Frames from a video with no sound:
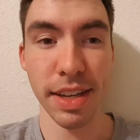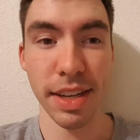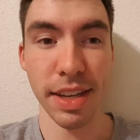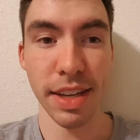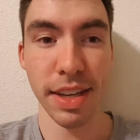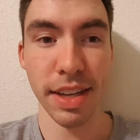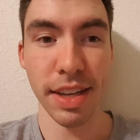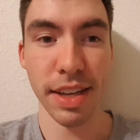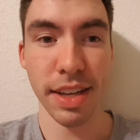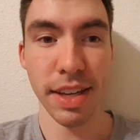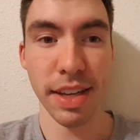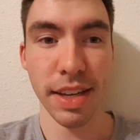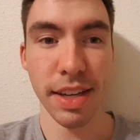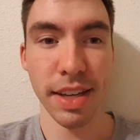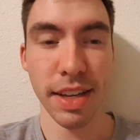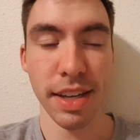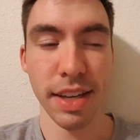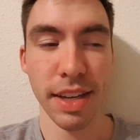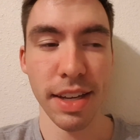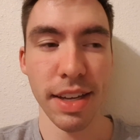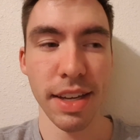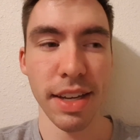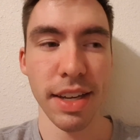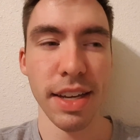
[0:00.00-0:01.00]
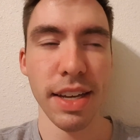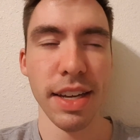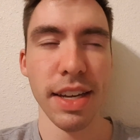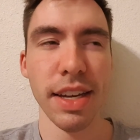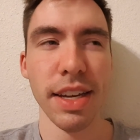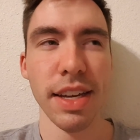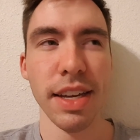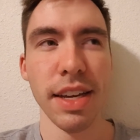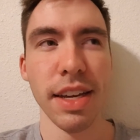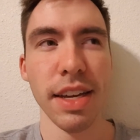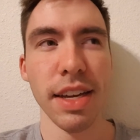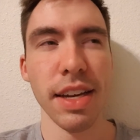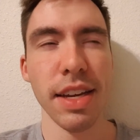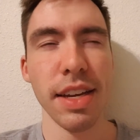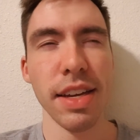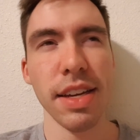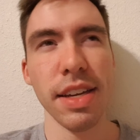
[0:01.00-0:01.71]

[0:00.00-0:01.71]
[no speech]